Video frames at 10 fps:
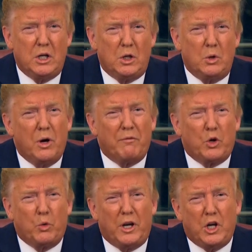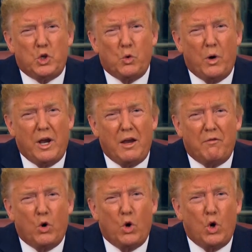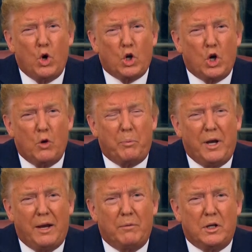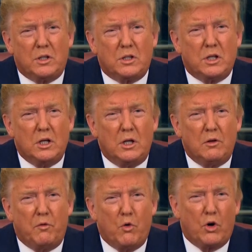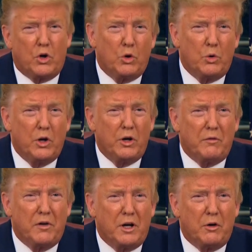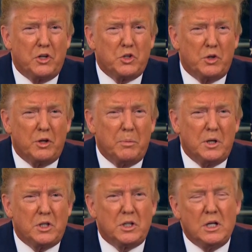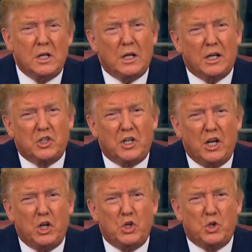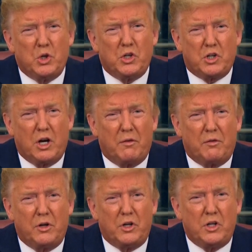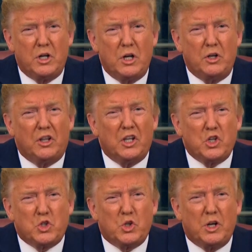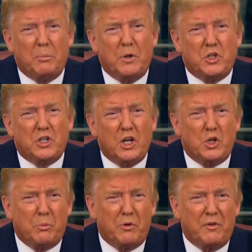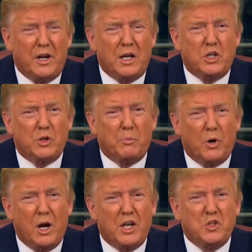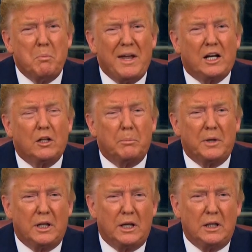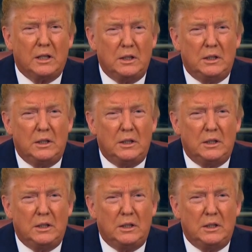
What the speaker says: who have agreed to waive all co-payments for coronavirus treatments, extend insurance coverage to these treatments, and to prevent surprise medical billing.